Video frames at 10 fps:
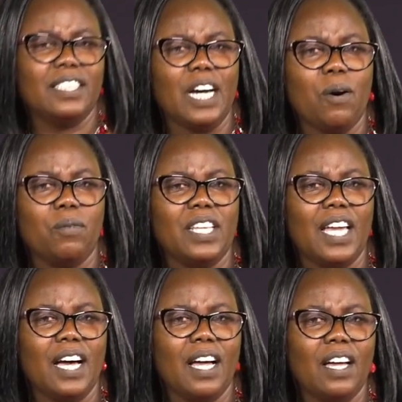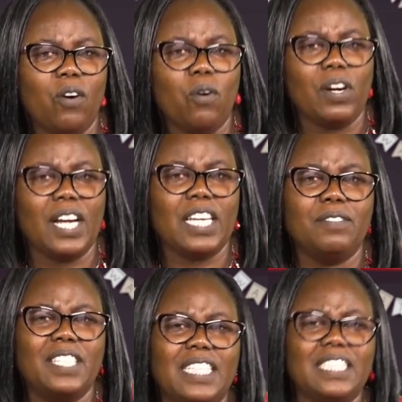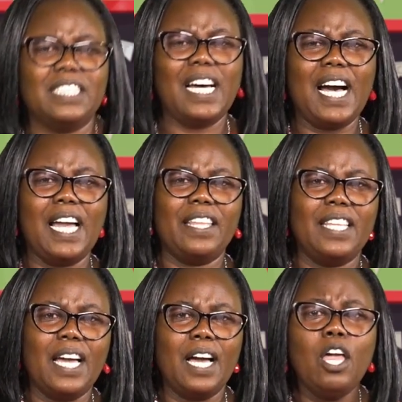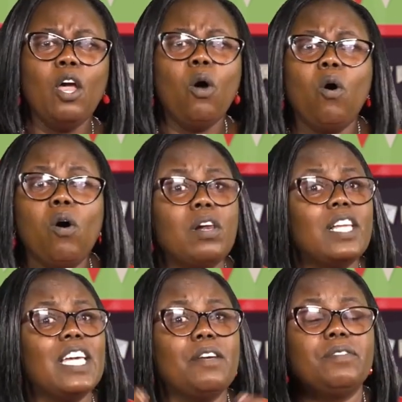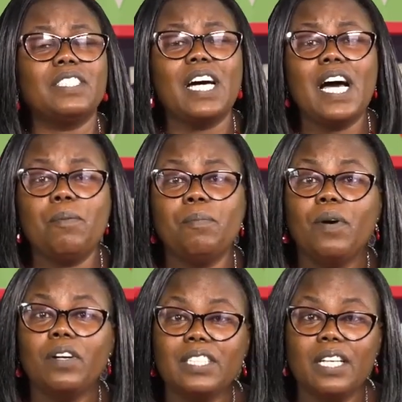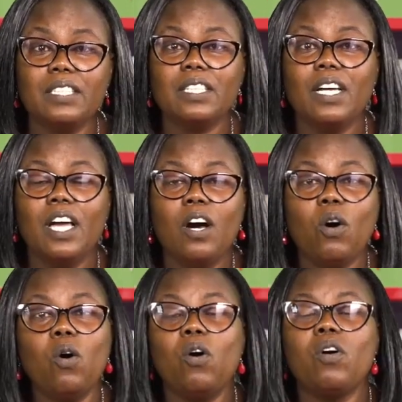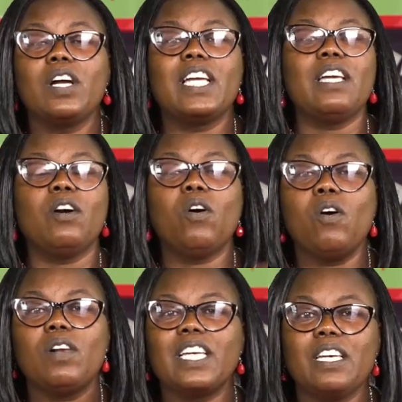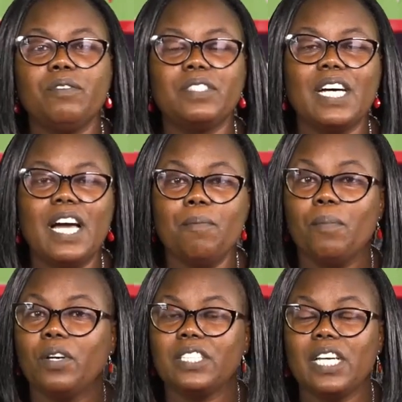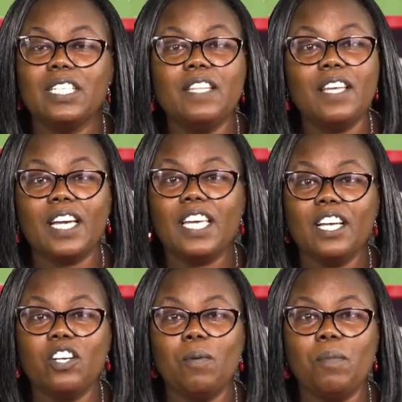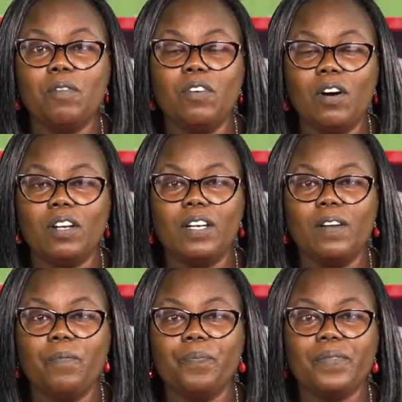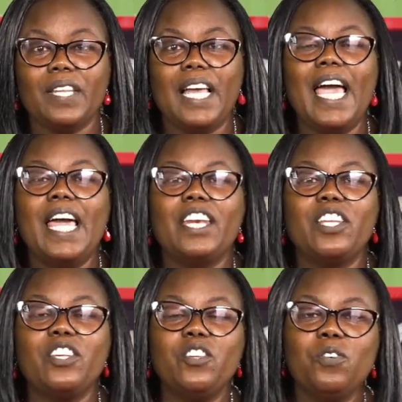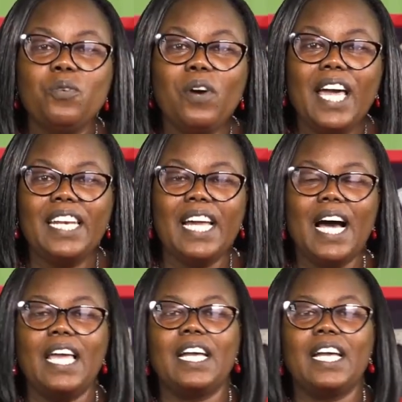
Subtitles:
down there or a gift that is high there. All gifts are important. All gifts are important in the kingdom of God. And you and I